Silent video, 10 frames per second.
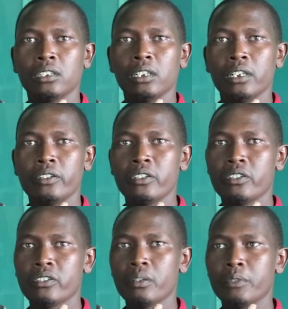This
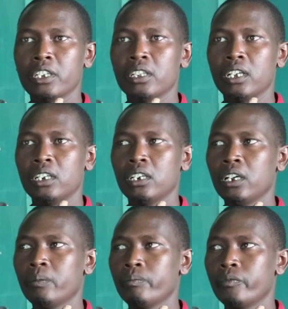is something that
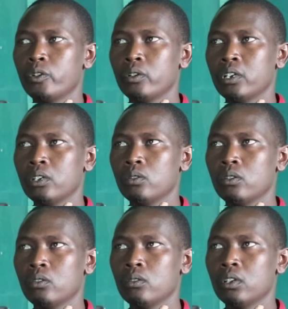
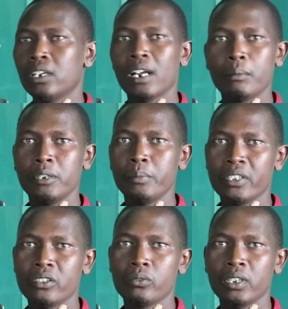on a timely
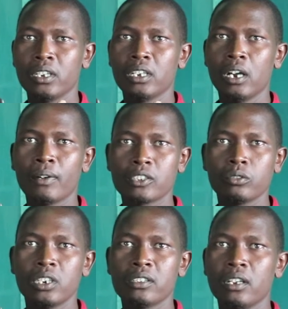basis, when our
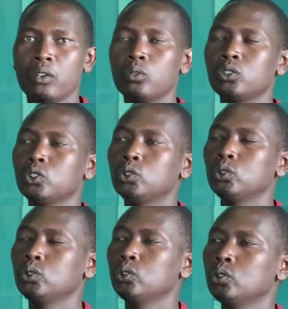students are going
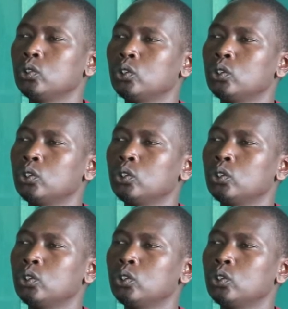to